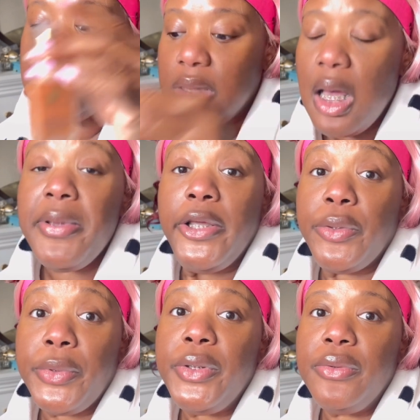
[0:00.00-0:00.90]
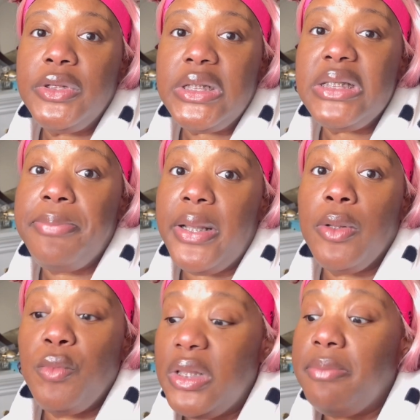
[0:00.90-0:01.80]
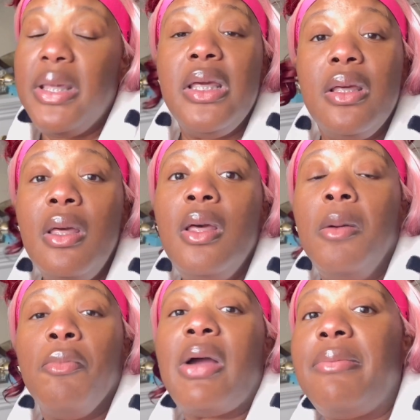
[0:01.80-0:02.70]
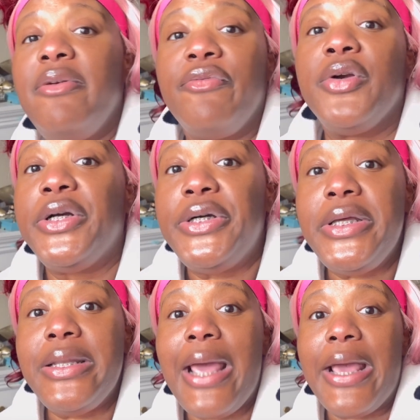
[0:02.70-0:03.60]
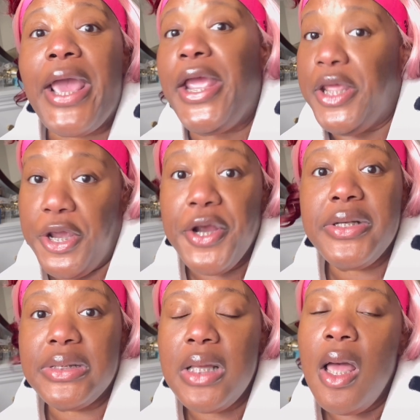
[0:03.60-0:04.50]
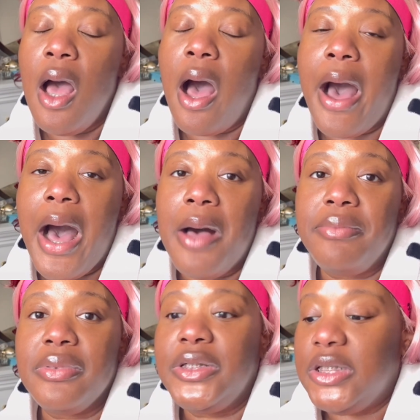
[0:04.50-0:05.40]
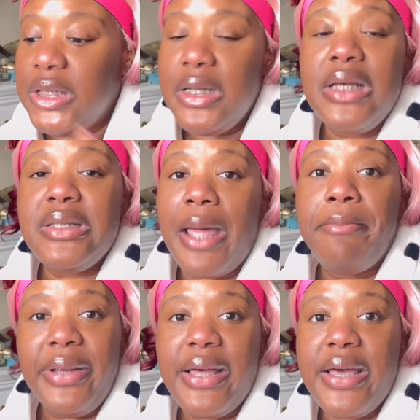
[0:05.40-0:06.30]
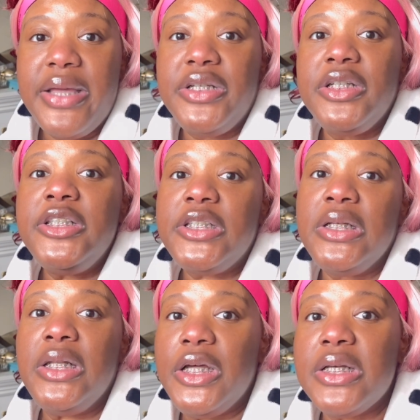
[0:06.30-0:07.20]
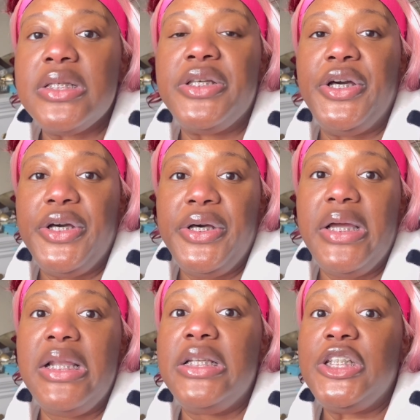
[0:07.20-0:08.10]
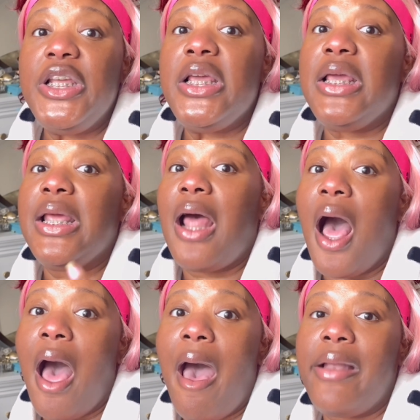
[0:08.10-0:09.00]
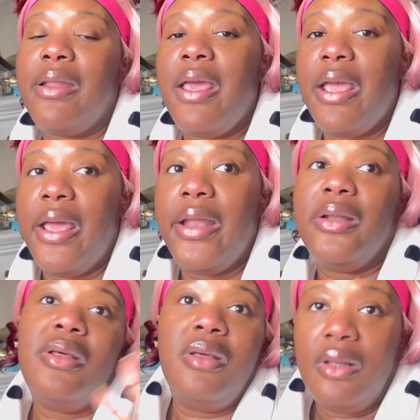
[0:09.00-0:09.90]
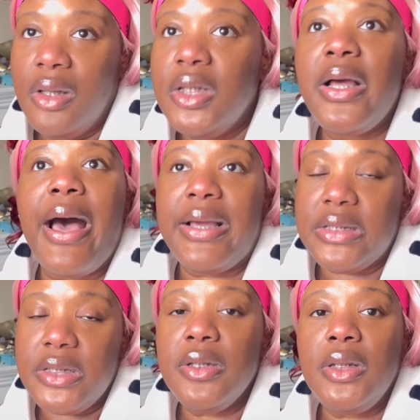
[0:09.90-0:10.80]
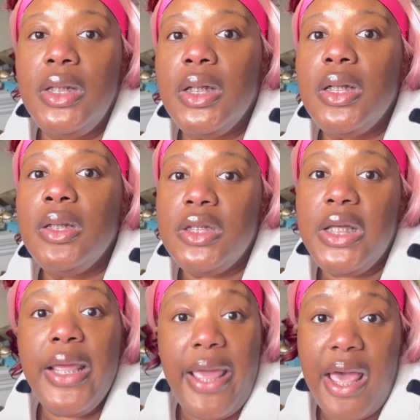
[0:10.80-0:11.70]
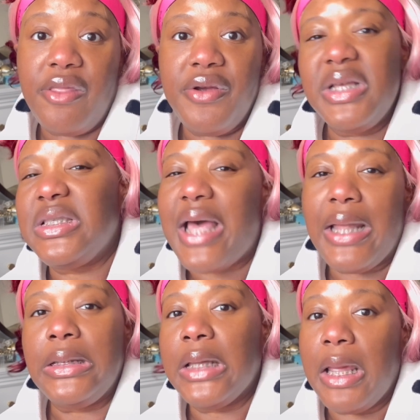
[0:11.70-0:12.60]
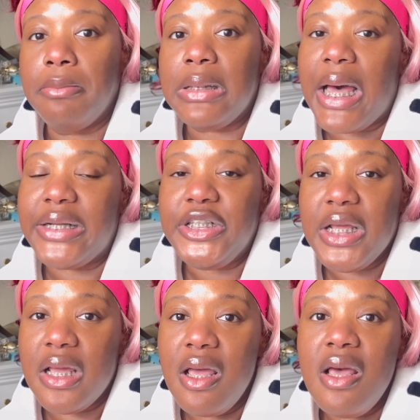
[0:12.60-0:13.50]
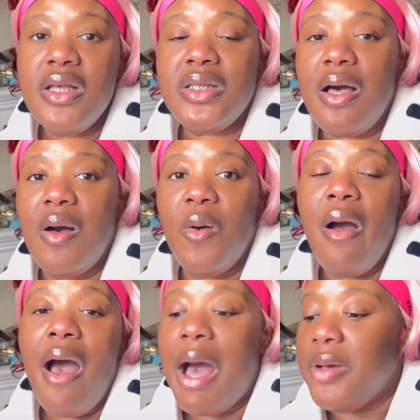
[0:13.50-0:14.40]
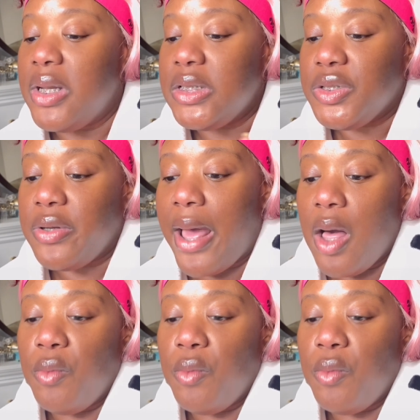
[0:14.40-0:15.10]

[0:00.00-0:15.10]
coming through. She's been with me probably for a good 8 years. She does not budge. She looks good. She can get hot and I still look together. It's not looking blotchy. So I'm gonna start out